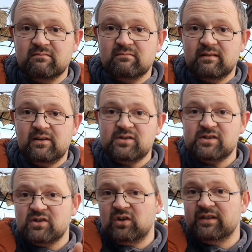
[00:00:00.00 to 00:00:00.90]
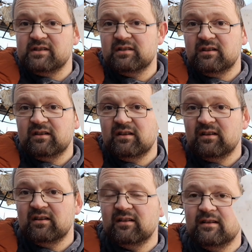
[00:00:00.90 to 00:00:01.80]
They're nice and solid.
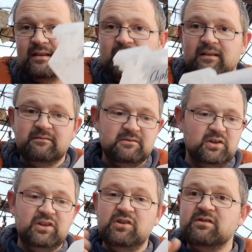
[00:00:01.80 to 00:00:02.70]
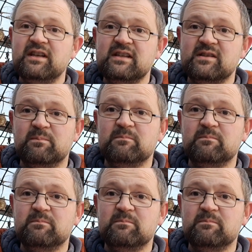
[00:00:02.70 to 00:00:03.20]
So I can use these to